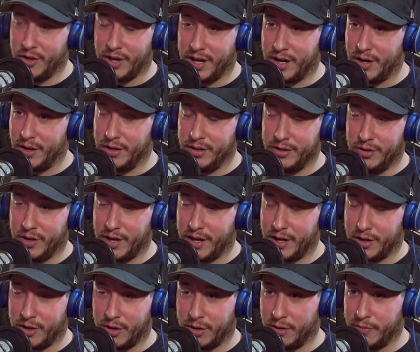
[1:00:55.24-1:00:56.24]

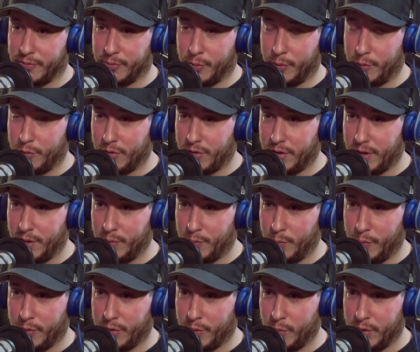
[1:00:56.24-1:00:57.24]
gotta cut off. What did you say? What
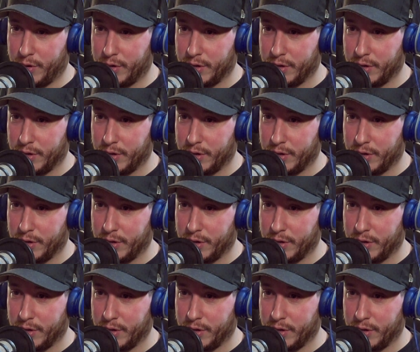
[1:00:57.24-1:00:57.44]
was the word?